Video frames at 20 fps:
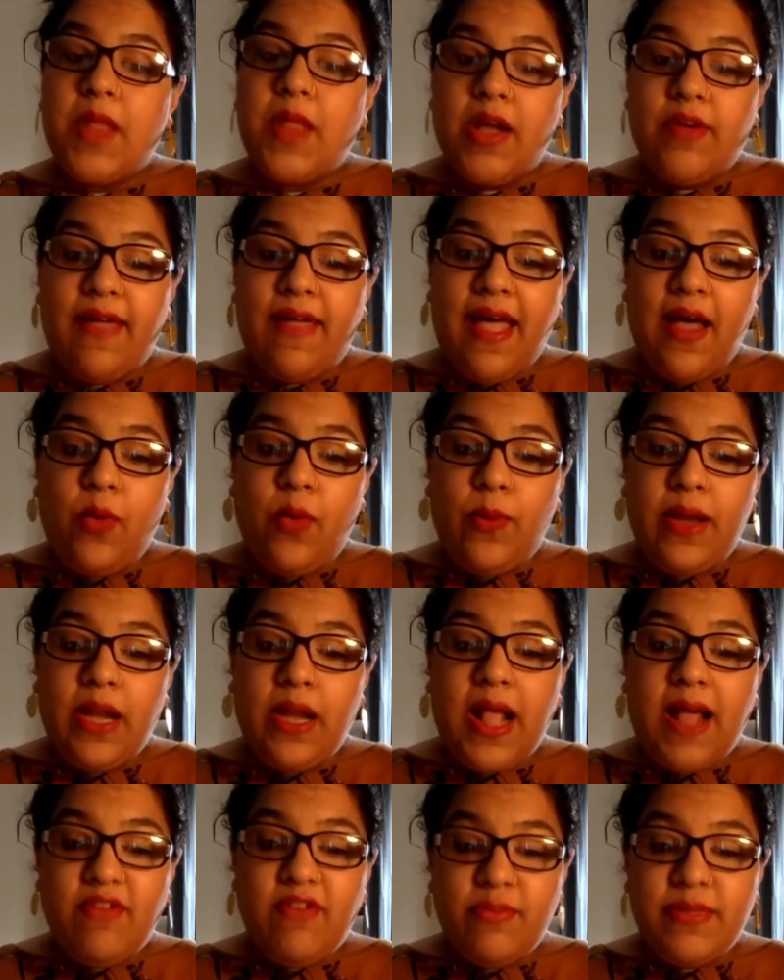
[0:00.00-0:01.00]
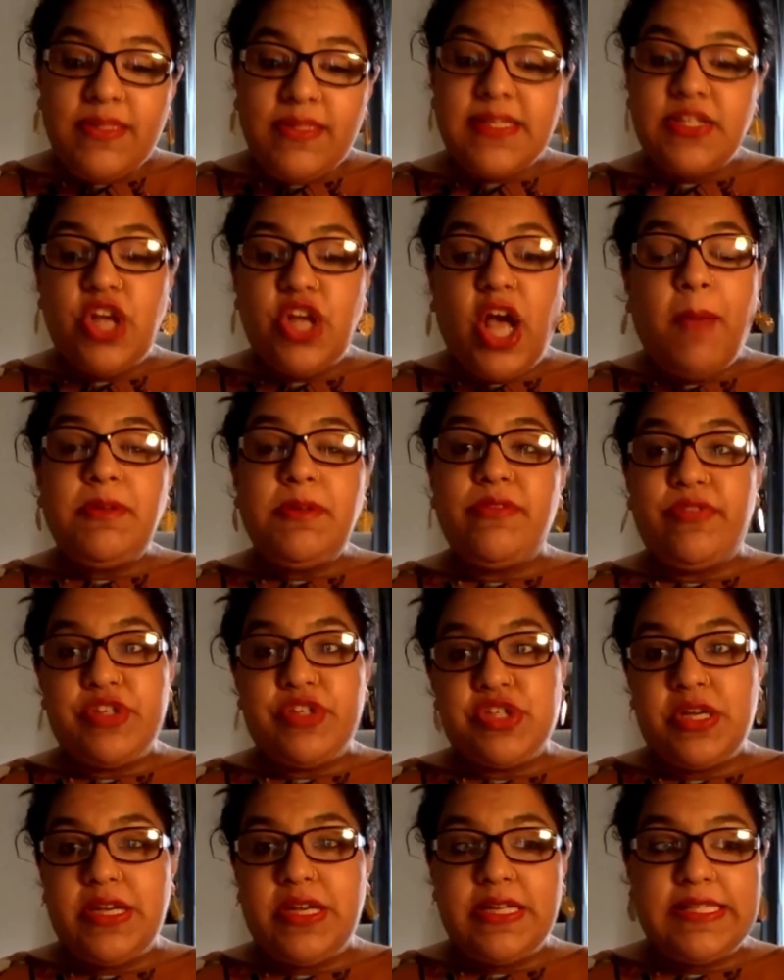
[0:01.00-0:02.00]
of how when governments adopt
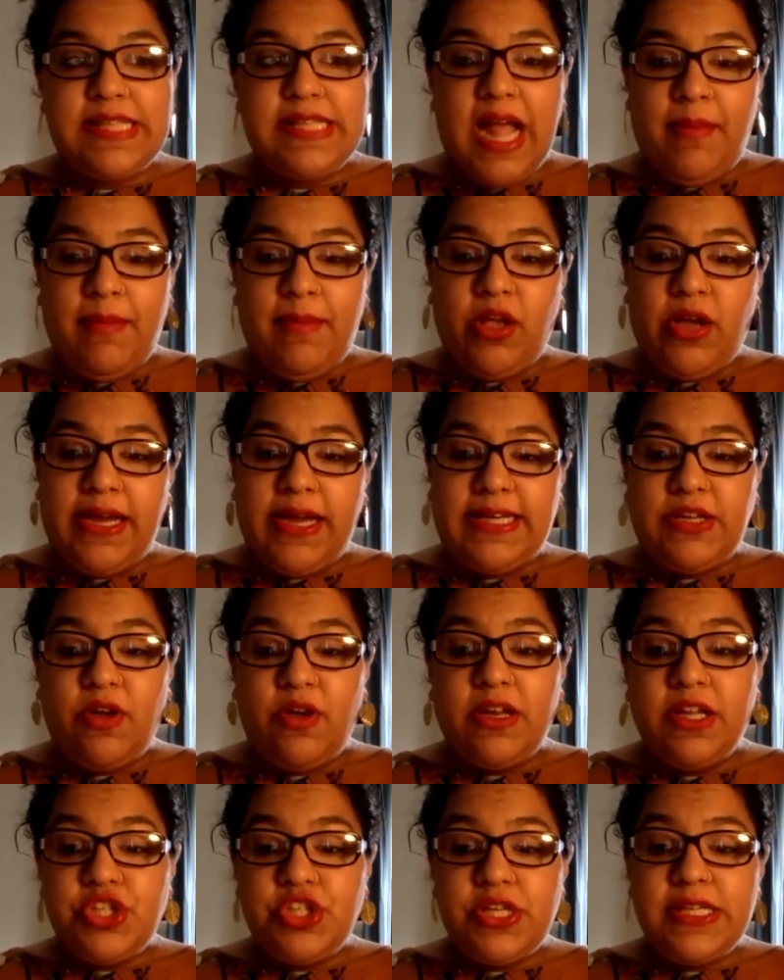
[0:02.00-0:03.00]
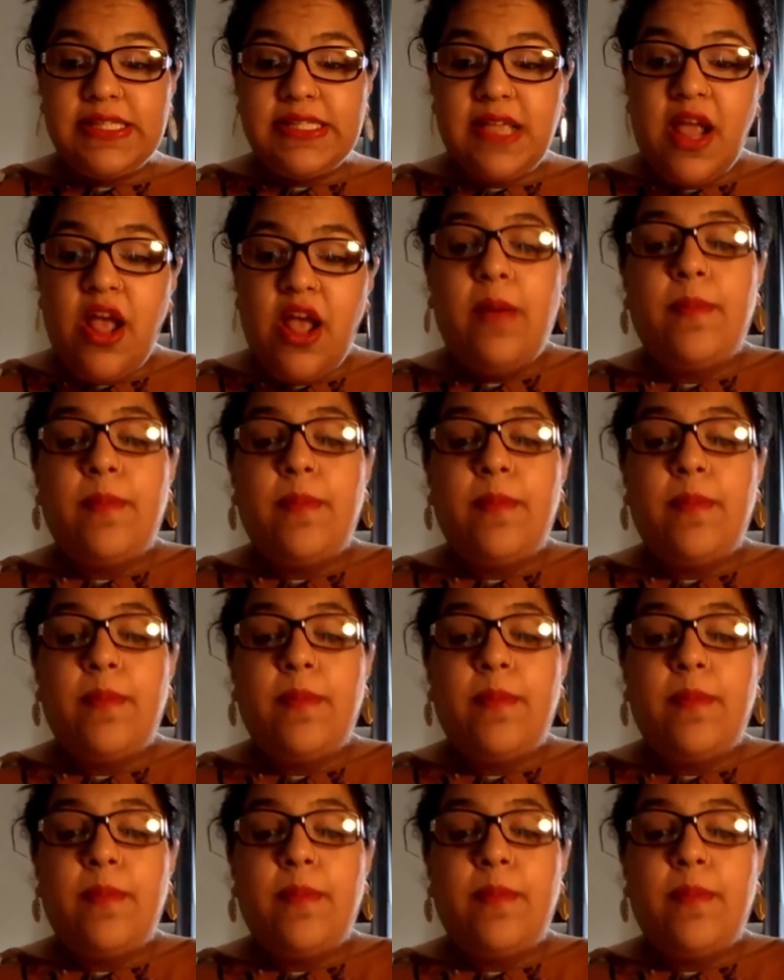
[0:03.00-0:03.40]
official Islamic ideologies,